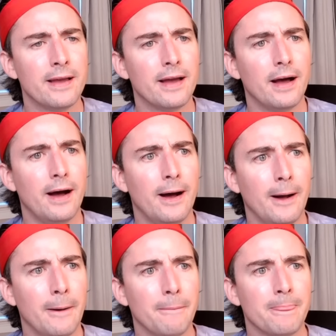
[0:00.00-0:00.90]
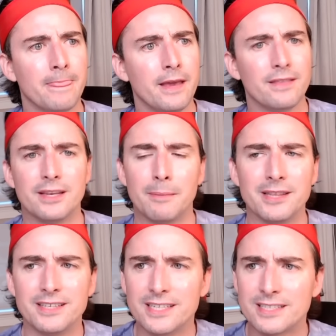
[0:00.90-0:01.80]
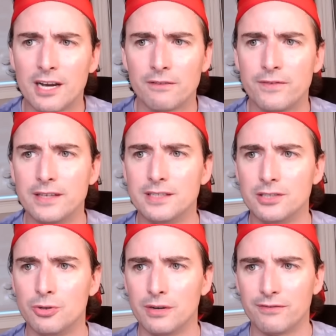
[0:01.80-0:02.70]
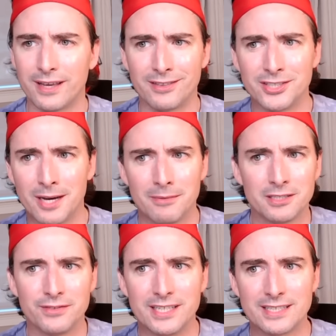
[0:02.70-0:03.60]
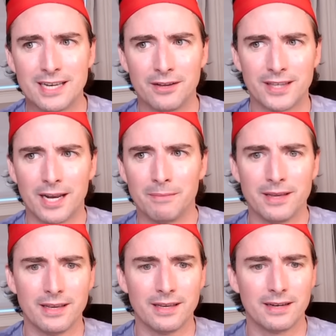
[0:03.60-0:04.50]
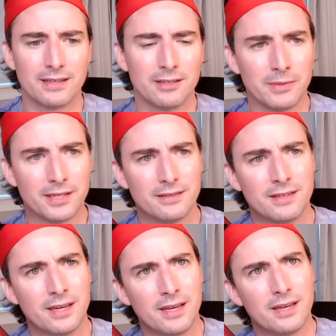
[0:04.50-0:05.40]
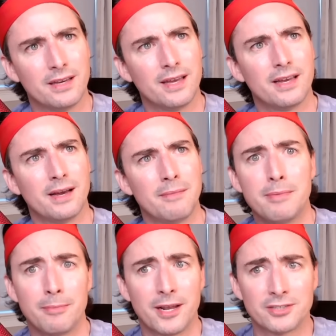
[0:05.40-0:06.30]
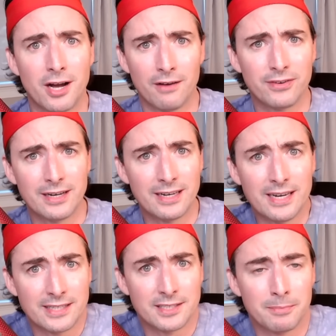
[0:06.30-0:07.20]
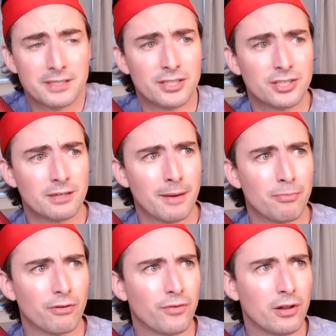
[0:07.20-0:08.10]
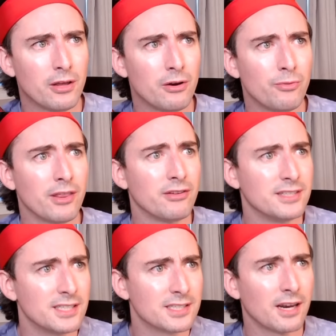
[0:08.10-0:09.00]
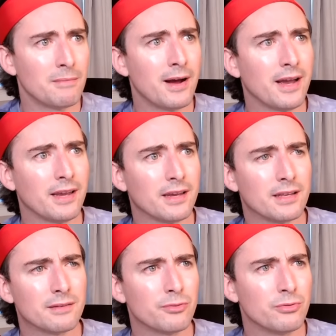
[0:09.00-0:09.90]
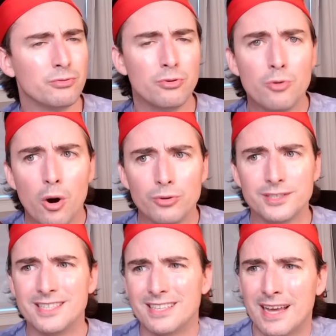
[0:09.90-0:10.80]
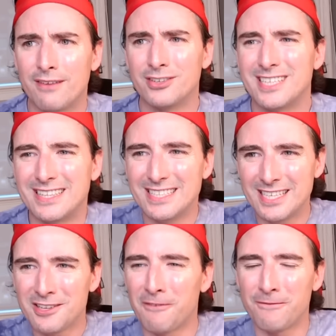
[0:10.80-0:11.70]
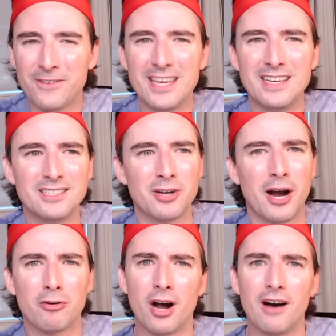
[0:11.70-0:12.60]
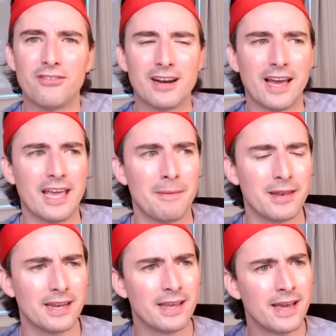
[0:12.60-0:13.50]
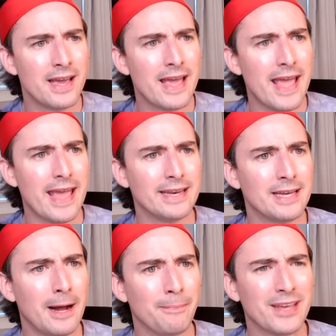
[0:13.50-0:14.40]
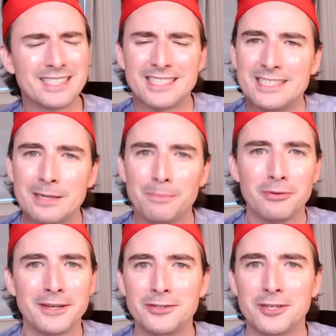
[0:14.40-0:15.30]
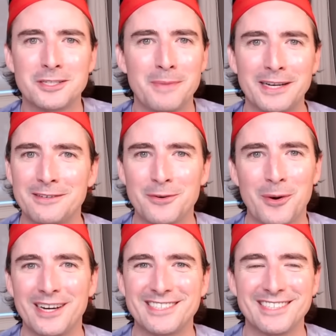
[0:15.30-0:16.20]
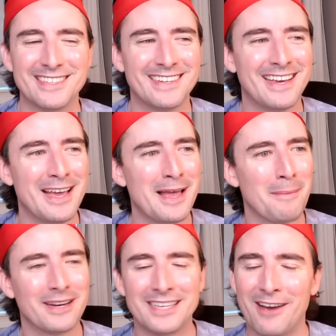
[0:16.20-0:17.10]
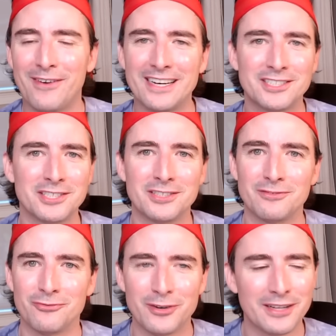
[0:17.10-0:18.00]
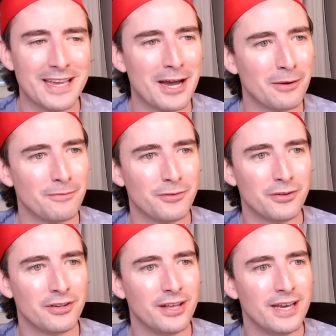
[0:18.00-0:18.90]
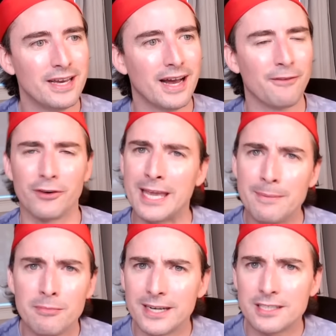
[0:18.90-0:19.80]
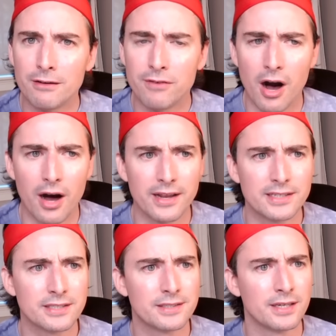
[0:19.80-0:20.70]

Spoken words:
The discount feeds into it. If like there's not much of a discount, then I'd be a little bit, maybe I'm not as confident in it as a position in my portfolio, whether there's insider buying, who owns it, the leverage, like these things all feed into how confident I am in it. And it's a simple introspective question, but I find it's just really helpful for keeping myself honest.